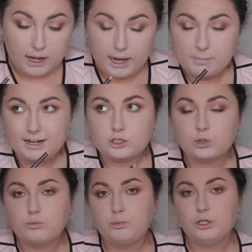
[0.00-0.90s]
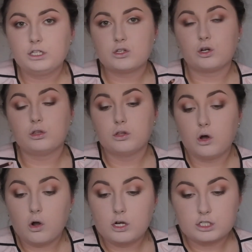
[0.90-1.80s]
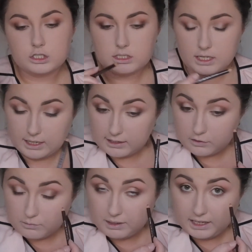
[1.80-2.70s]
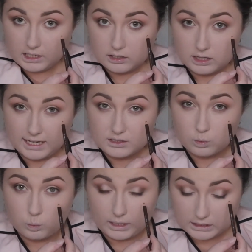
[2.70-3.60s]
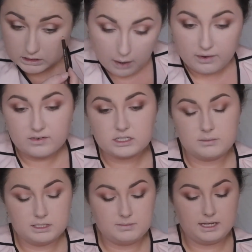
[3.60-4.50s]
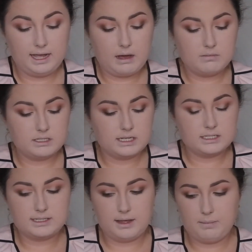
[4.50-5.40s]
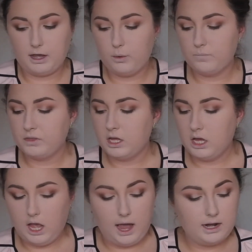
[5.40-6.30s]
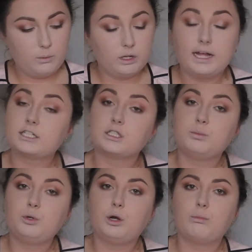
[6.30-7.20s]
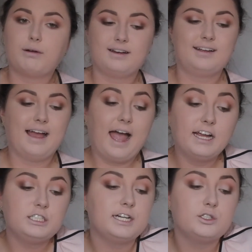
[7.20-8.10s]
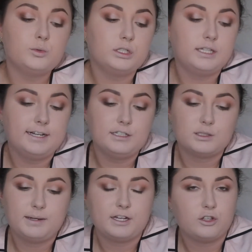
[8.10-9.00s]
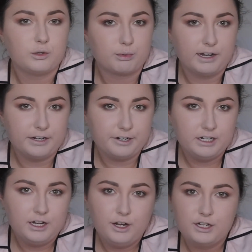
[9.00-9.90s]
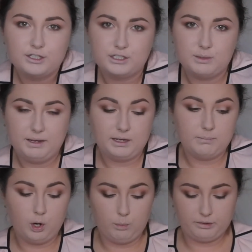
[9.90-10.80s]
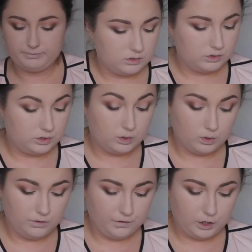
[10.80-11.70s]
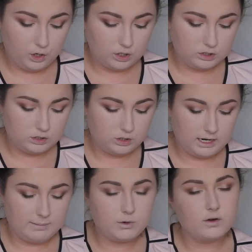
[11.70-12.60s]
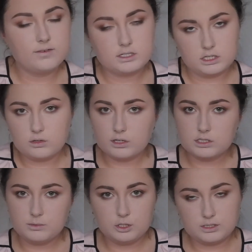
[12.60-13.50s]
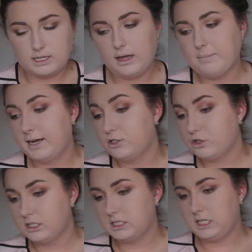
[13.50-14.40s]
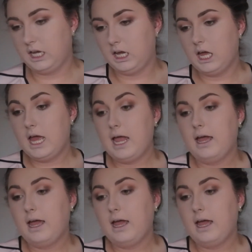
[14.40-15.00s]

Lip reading: I don't put this on a lot just to kind of make it less white. However, sometimes I can miss that step out and I will actually put a brightening eyeshadow on there to make it look brighter, just to make it pop. So for contour, I'm obviously going to be using my trusty